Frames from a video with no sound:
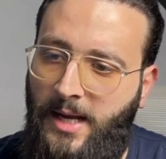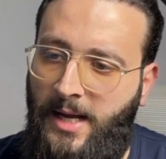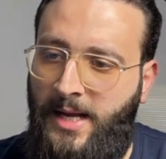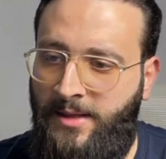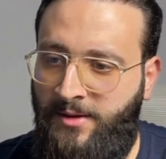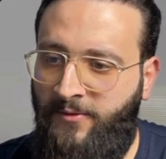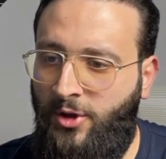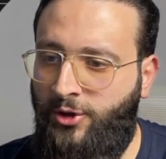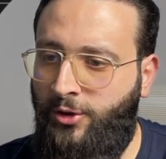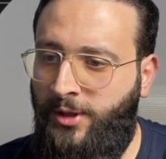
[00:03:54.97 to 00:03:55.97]
And the
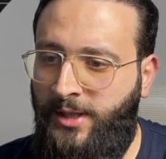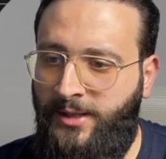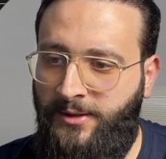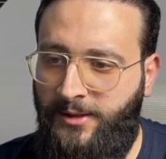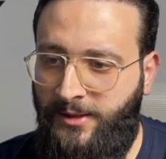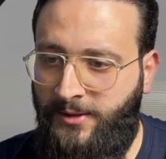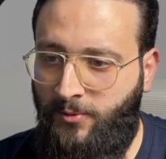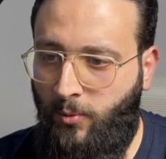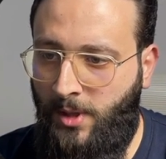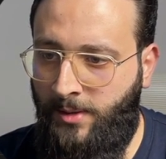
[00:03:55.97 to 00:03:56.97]
version, it
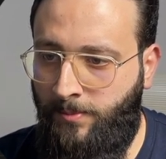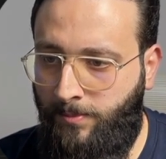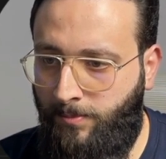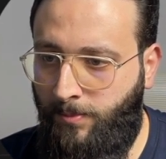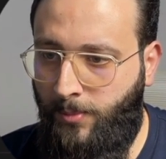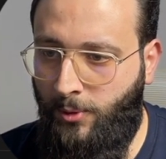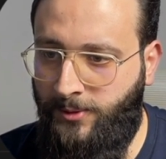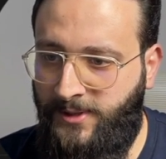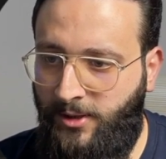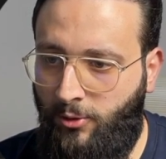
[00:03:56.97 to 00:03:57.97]
is
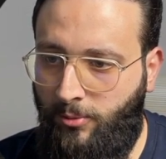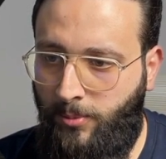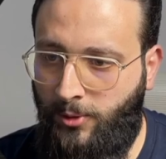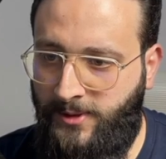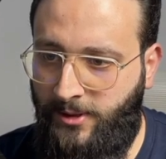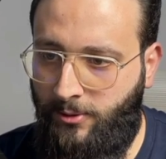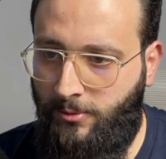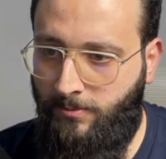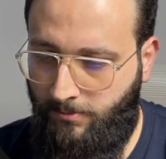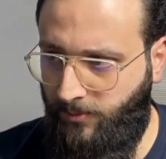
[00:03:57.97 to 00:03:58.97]
1.0.0.
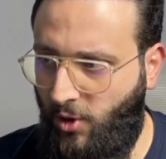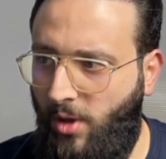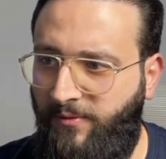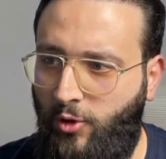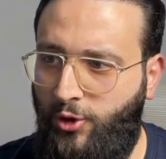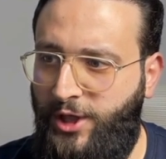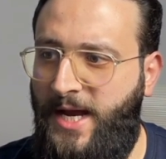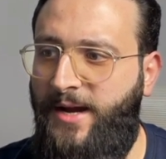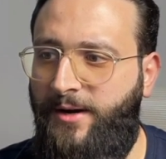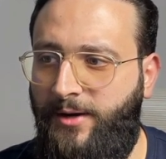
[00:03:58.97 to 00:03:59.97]
So if you
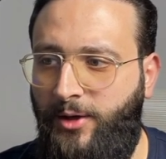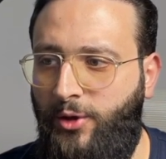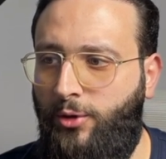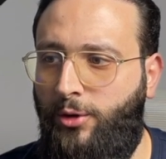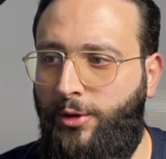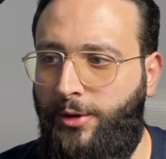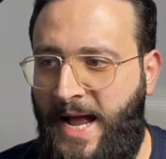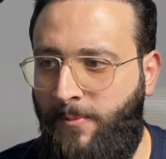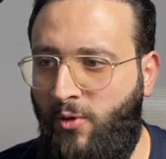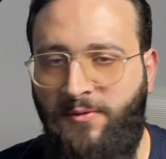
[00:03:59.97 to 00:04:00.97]
share your
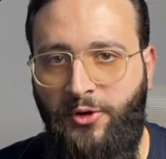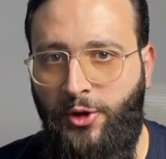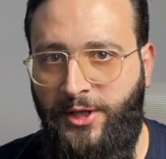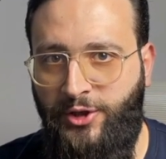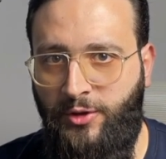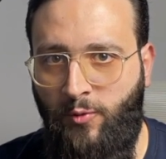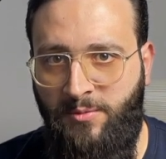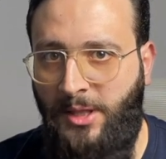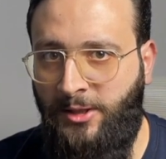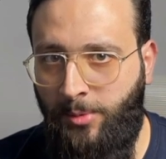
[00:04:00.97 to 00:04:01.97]
app configuration with
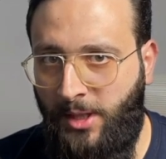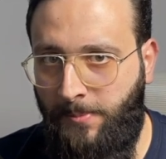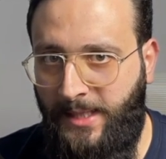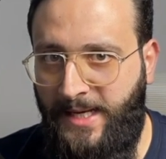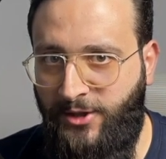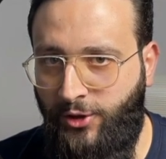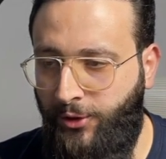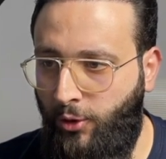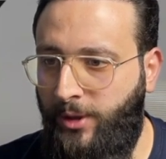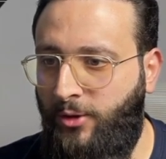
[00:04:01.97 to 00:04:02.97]
multiple
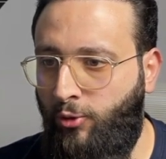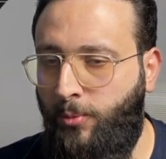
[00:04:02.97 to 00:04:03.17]
application, you need to